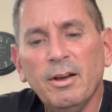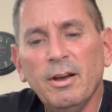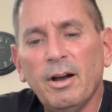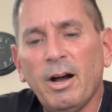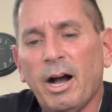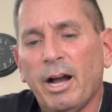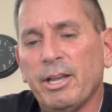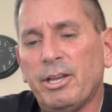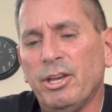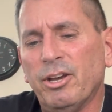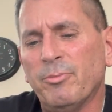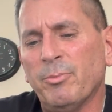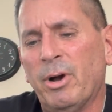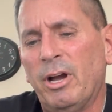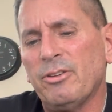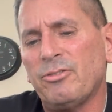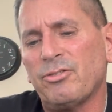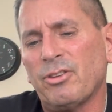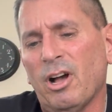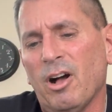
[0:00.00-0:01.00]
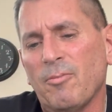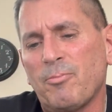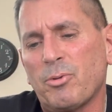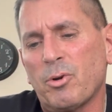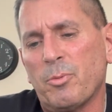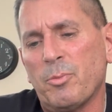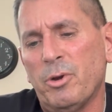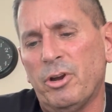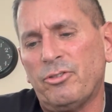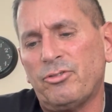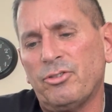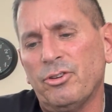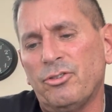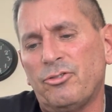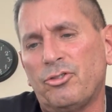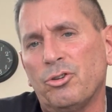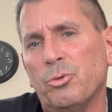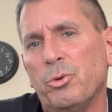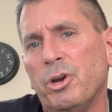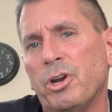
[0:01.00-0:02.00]
I give myself permission
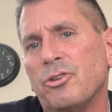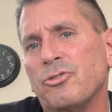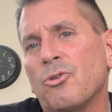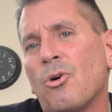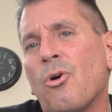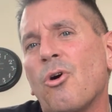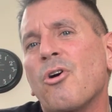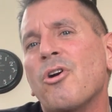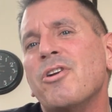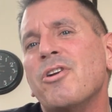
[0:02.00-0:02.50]
to ignore